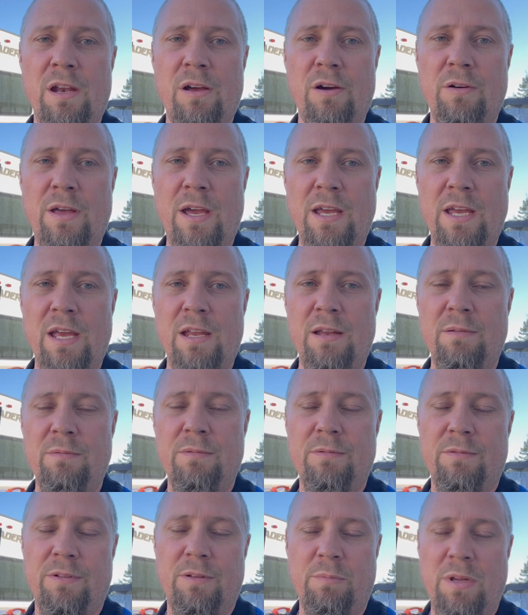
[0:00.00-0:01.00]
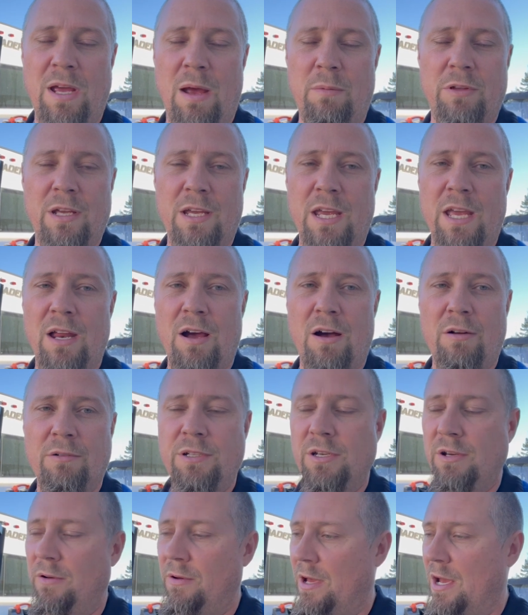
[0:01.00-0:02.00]
know, they get, sometimes they get all
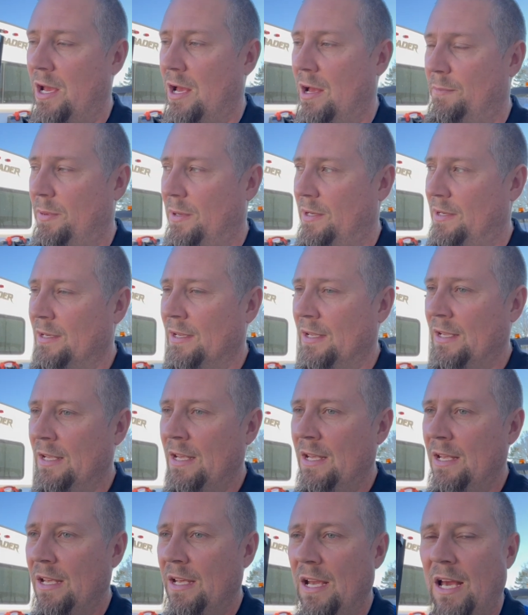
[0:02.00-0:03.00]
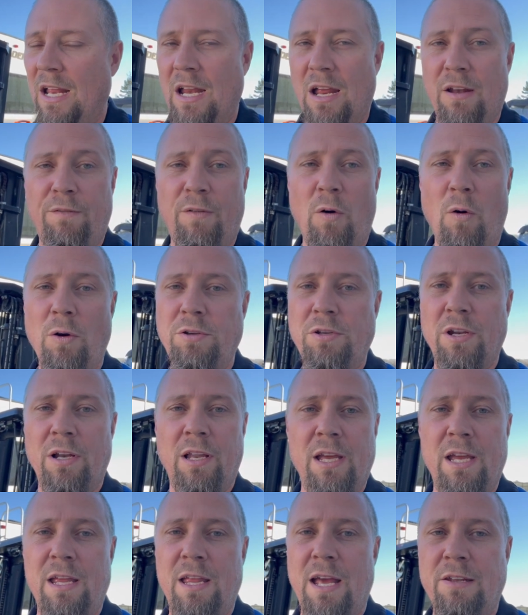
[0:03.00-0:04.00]
chewed up and, and
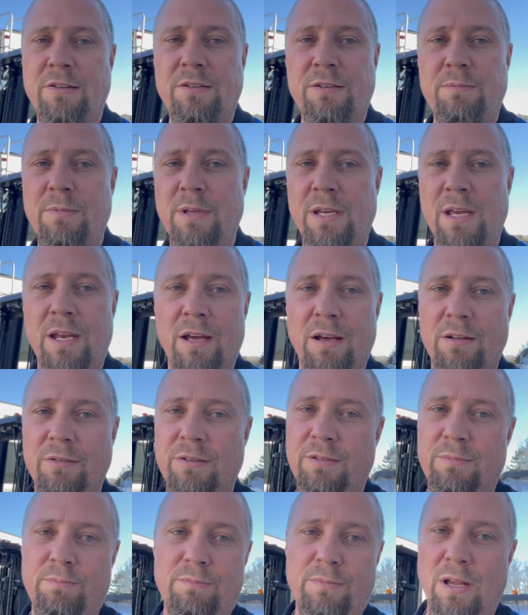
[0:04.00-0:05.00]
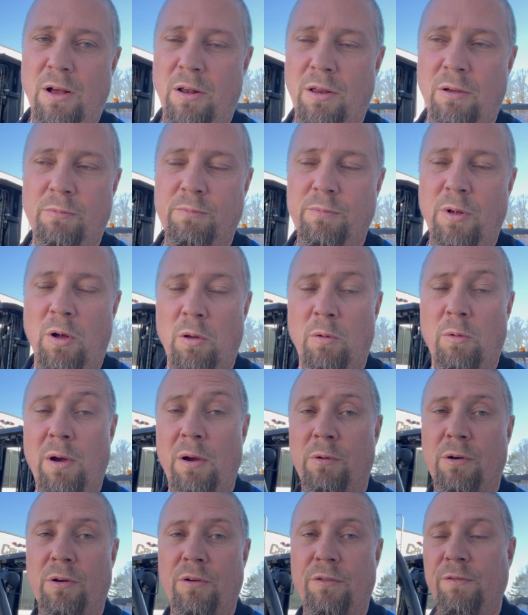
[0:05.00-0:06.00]
unfortunately that's, you know, the only, the only way
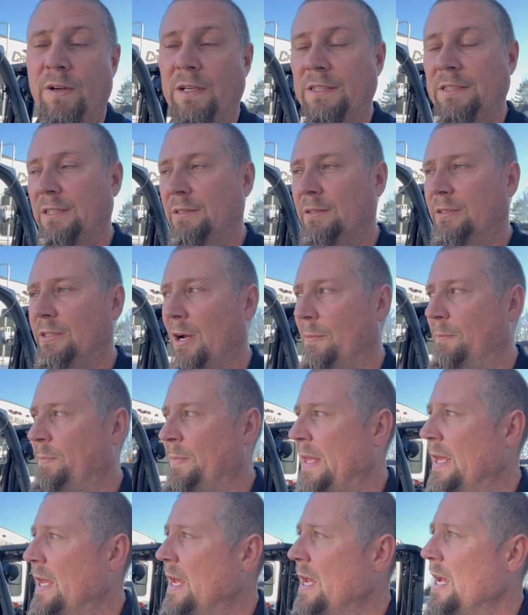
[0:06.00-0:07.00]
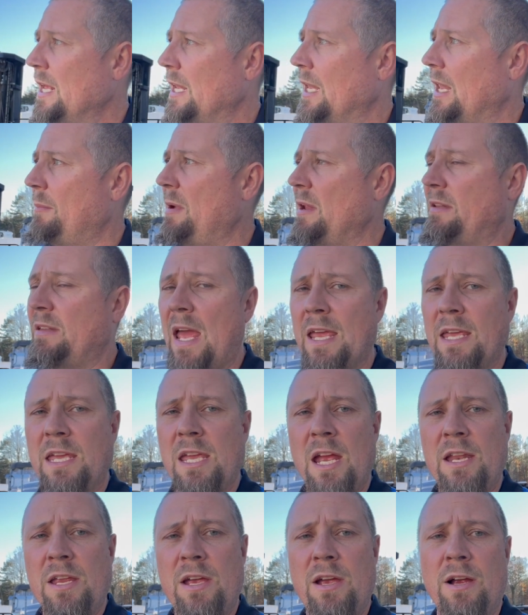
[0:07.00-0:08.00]
we're going to fix it. So let me take
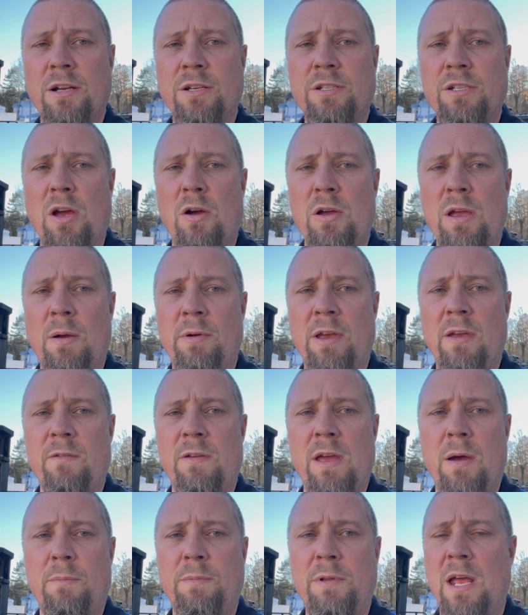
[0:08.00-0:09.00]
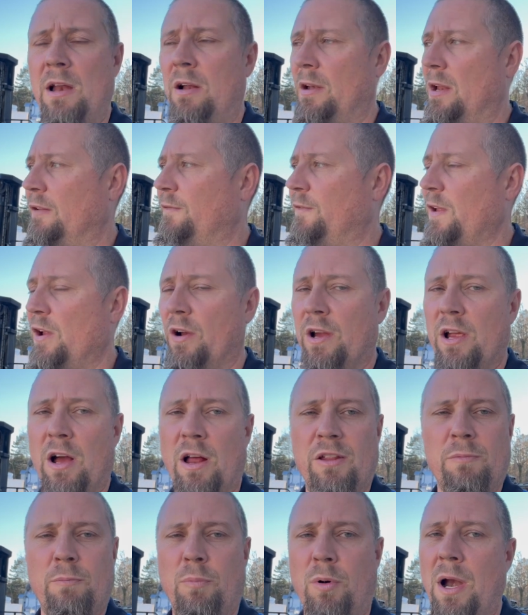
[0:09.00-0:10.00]
you in here and show you, I'm gonna give you the update on this
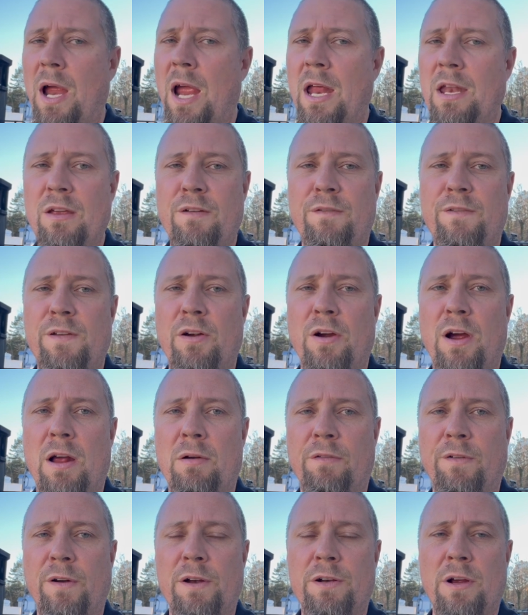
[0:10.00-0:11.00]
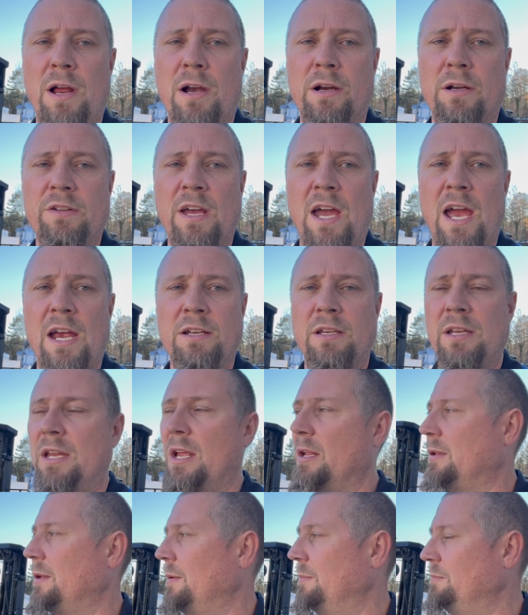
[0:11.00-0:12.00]
Furrion. It's brand new Furrion refrigerator because I actually
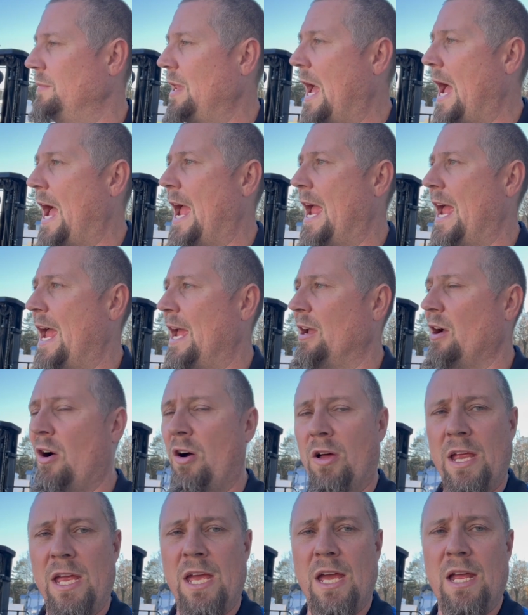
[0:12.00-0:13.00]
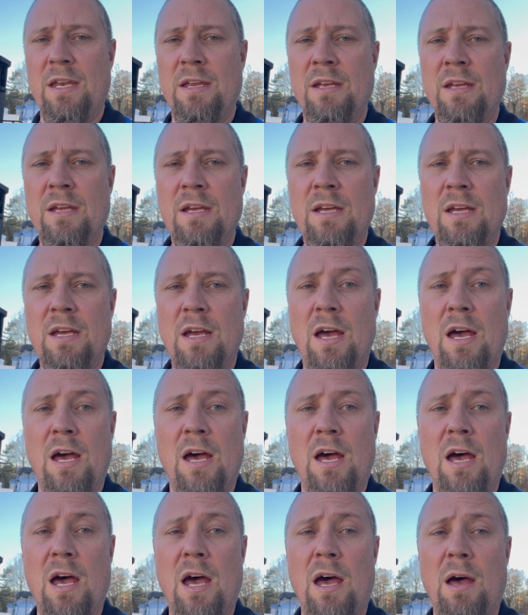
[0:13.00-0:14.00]
did some diag on it
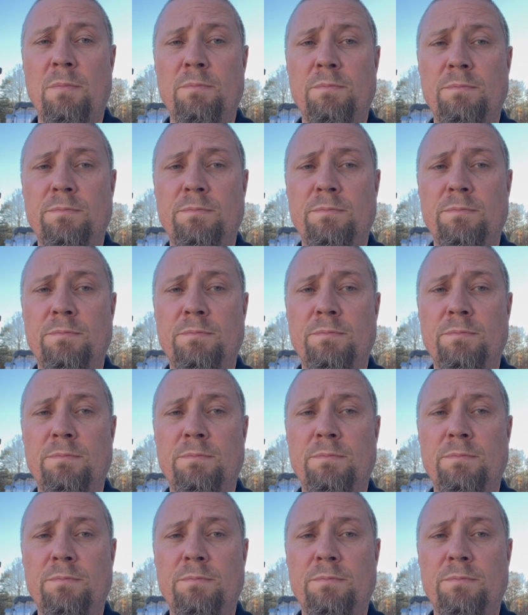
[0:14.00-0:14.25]
uh,